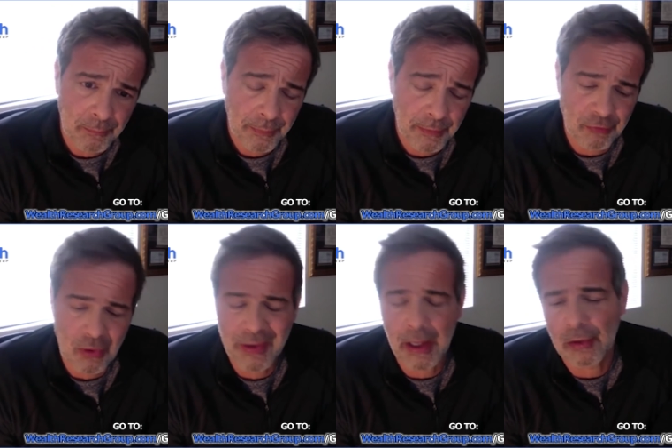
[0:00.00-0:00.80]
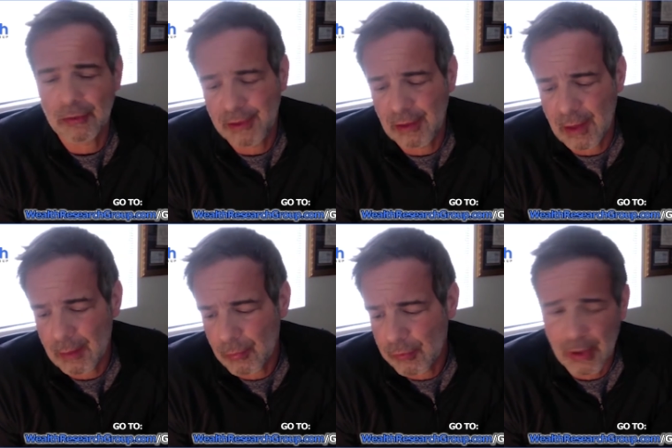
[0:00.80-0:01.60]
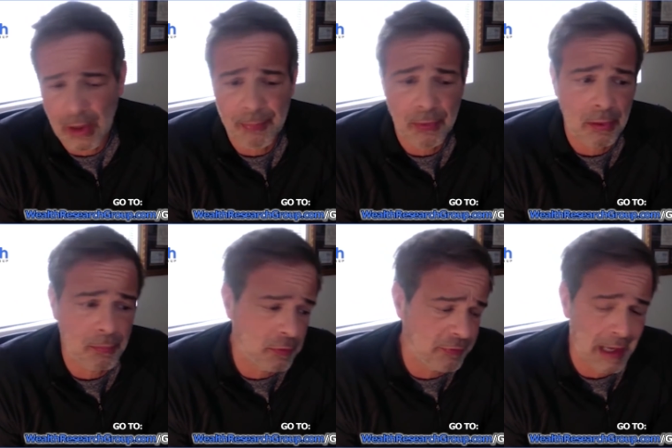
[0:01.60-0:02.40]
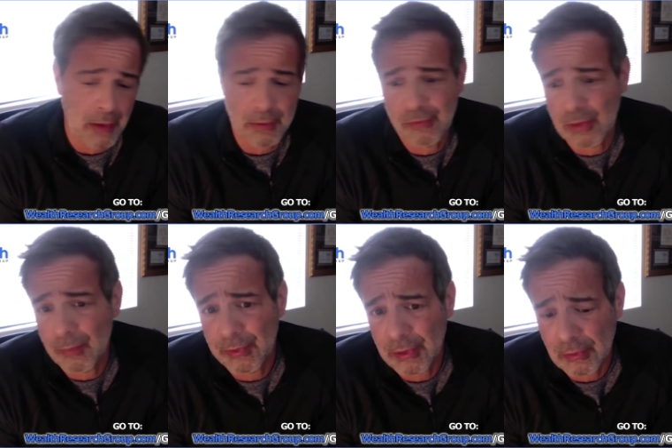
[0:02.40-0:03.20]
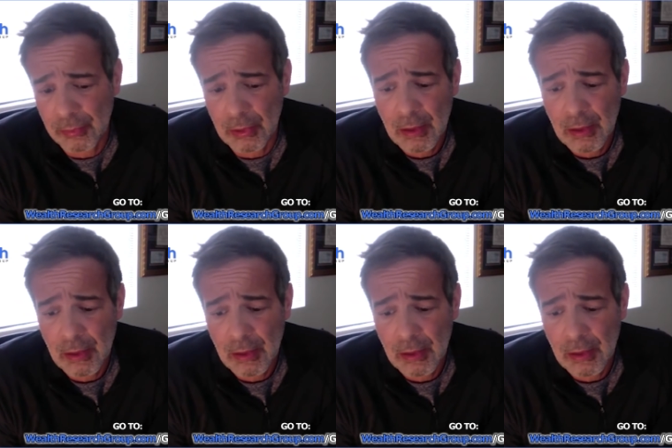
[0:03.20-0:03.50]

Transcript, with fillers: There's no guarantee that it moves up or it moves down. It's unpredictable.